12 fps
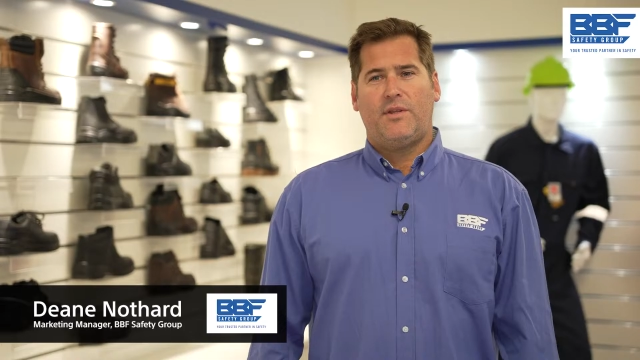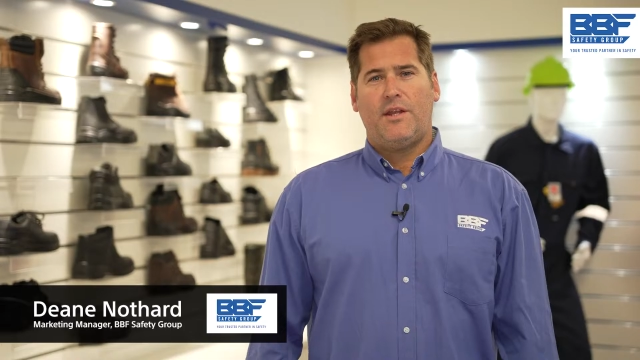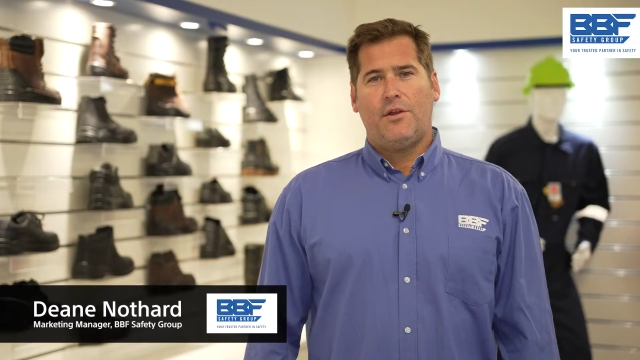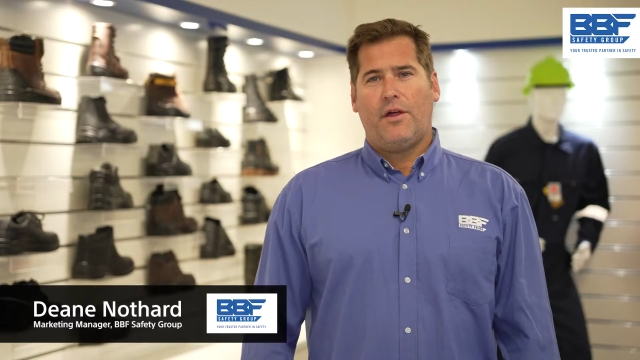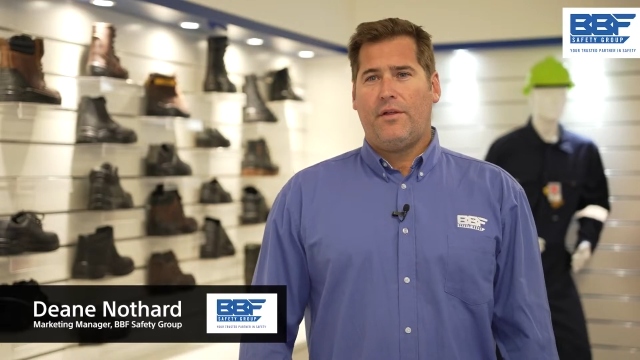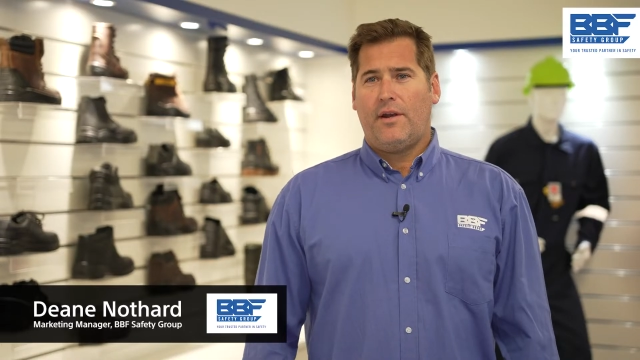
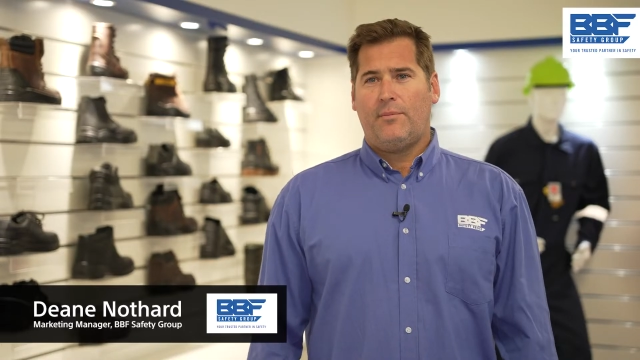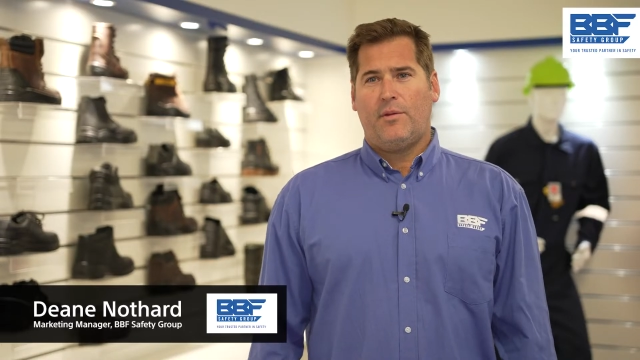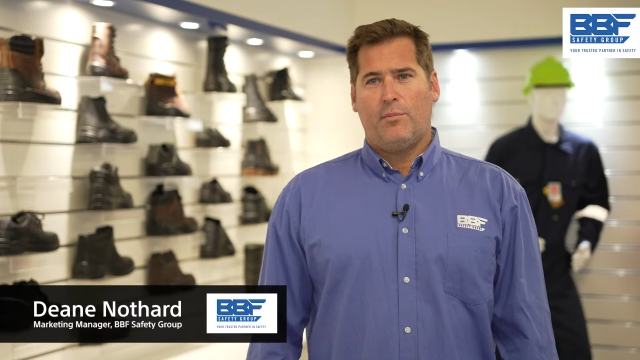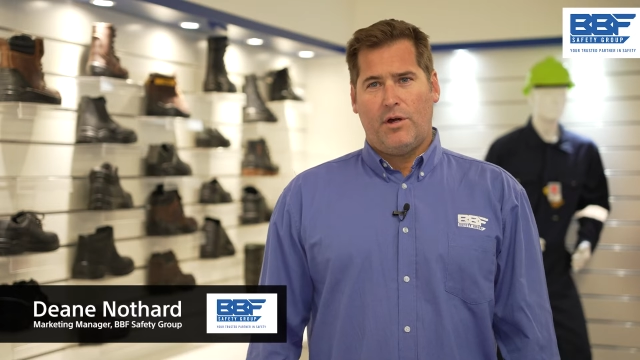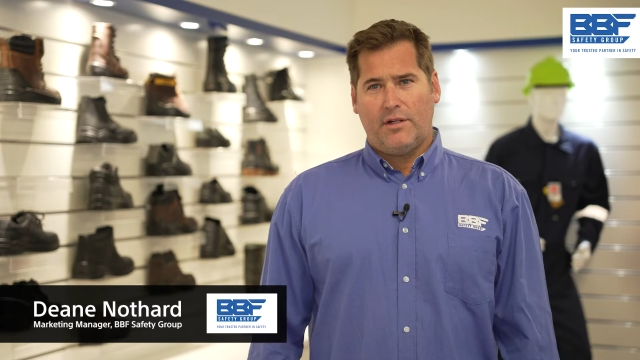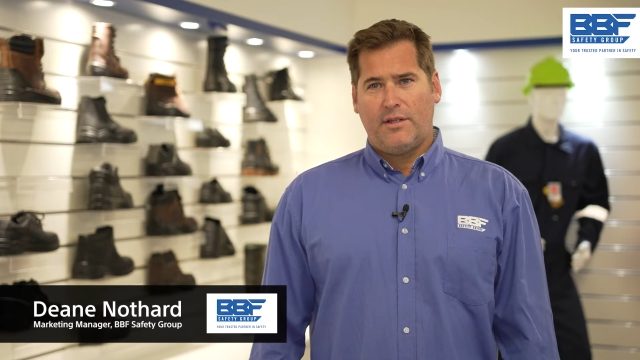Deane Nothard,
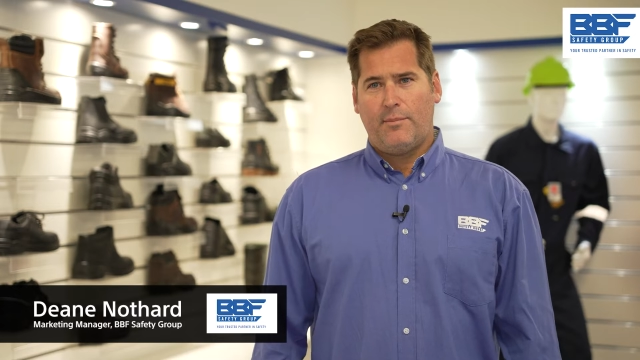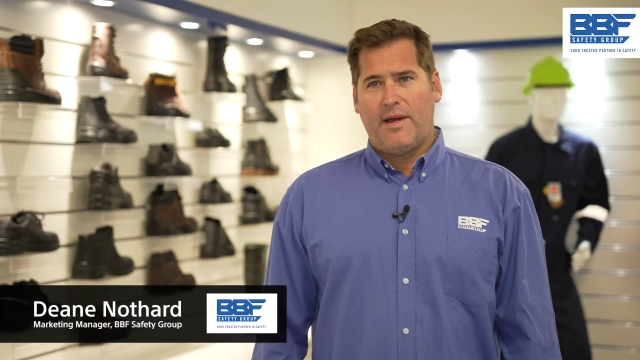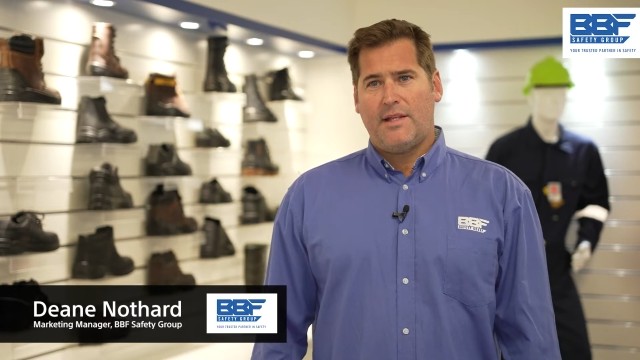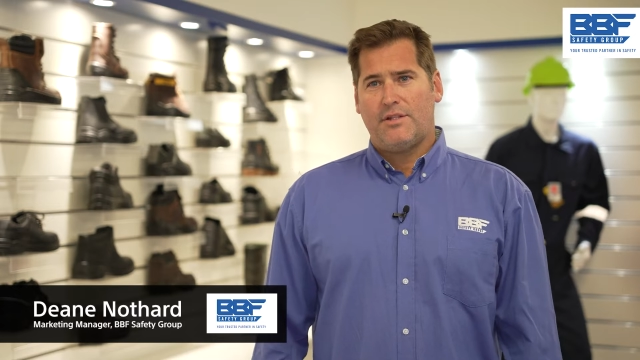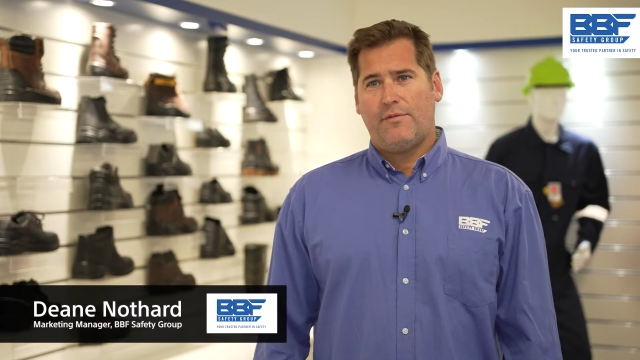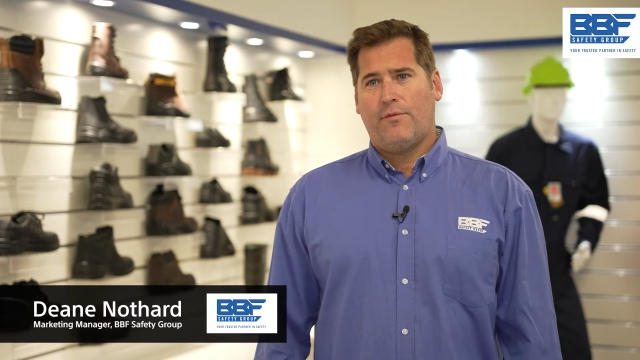I'm the marketing
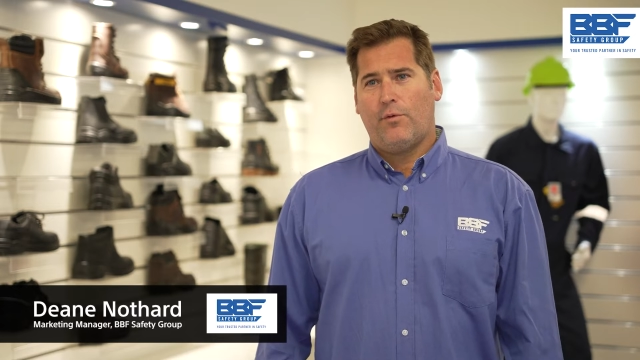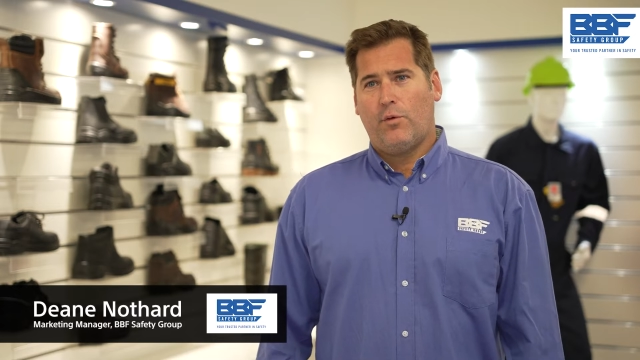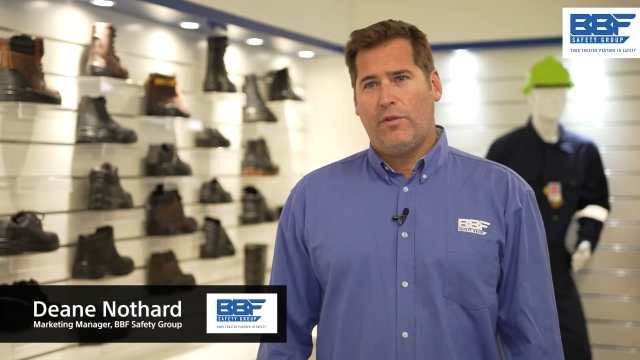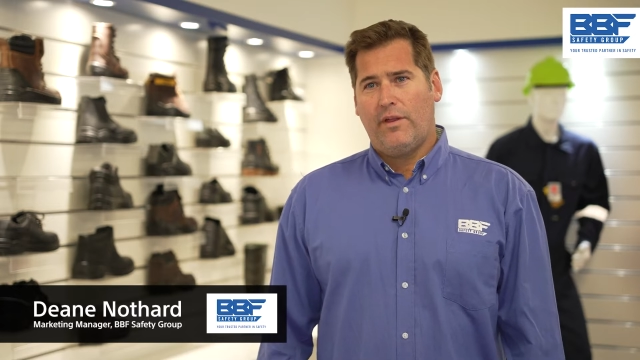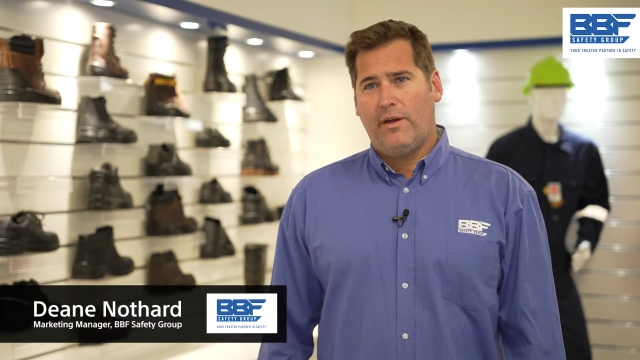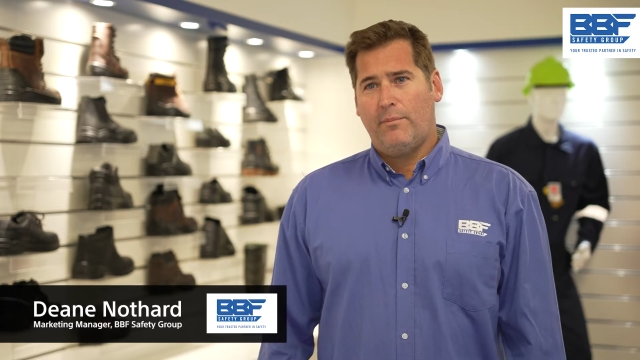manager
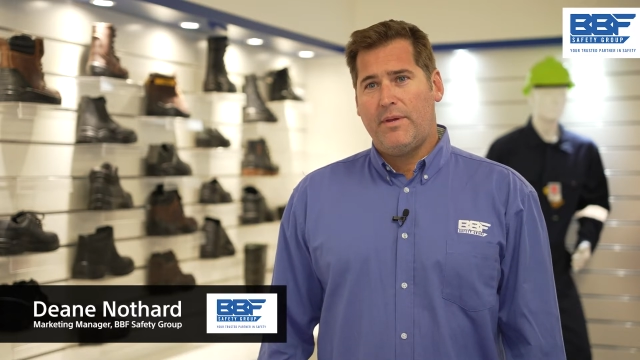for the